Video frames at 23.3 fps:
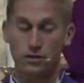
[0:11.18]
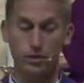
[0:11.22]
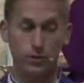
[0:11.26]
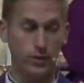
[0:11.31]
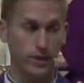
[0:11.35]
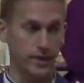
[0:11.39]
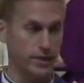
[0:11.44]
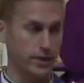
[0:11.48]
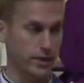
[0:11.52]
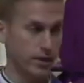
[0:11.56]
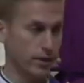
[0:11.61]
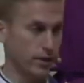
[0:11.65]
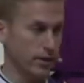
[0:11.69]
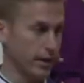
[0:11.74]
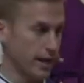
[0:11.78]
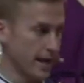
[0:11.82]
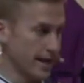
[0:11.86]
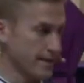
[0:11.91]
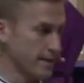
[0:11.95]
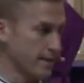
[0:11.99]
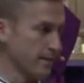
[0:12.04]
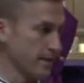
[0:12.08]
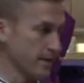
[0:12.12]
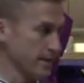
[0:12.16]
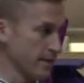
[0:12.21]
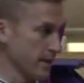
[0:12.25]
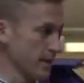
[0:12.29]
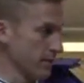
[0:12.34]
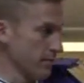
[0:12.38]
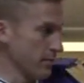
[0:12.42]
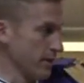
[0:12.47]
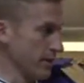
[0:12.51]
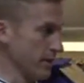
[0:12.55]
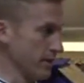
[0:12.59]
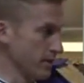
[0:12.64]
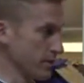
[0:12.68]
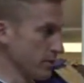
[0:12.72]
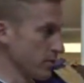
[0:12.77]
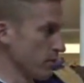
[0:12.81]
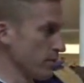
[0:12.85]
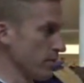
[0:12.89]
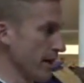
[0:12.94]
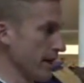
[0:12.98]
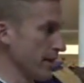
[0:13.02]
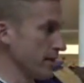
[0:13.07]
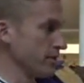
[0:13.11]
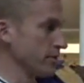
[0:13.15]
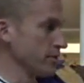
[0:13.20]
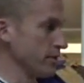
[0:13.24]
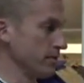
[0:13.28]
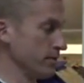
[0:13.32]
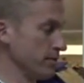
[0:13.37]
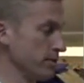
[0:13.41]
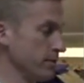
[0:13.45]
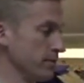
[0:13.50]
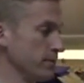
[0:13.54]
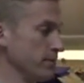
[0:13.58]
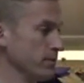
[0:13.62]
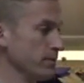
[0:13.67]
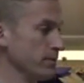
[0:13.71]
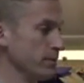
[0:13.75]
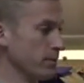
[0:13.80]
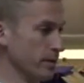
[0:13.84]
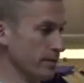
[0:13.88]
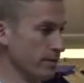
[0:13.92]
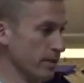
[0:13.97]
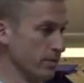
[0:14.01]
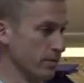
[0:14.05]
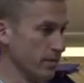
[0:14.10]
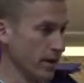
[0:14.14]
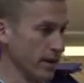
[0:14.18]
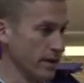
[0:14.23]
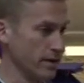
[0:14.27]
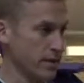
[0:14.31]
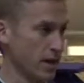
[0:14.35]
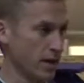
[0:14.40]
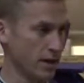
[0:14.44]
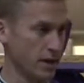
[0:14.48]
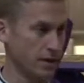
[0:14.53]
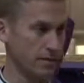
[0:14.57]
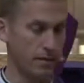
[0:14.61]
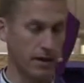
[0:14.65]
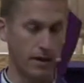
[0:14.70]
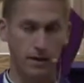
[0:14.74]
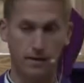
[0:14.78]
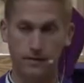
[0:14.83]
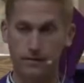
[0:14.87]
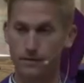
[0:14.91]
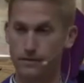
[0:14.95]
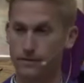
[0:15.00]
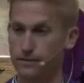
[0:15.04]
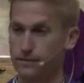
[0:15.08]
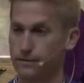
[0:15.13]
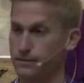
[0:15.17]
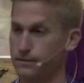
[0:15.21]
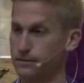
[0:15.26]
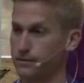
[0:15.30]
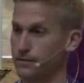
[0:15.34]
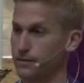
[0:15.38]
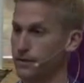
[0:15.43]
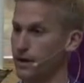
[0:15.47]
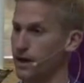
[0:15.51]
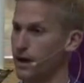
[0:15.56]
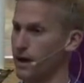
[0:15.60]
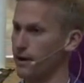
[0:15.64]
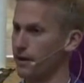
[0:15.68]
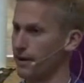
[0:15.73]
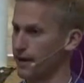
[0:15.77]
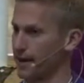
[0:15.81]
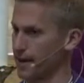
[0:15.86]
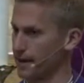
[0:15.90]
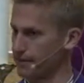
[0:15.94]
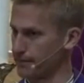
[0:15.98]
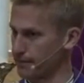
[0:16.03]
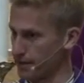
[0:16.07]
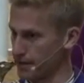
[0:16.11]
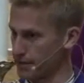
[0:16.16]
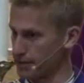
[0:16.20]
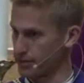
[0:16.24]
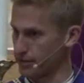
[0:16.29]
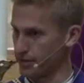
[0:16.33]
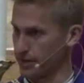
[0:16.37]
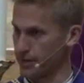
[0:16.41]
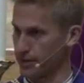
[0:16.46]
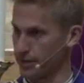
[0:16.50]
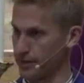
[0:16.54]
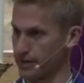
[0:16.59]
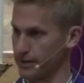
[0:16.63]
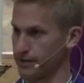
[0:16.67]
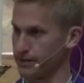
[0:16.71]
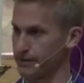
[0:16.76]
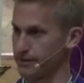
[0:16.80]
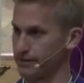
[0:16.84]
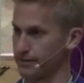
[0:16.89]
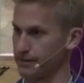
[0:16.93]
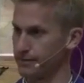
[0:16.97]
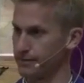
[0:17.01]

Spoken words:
2 weeks ago, the last time I celebrated the school mass, you remember I talked about how I got frustrated.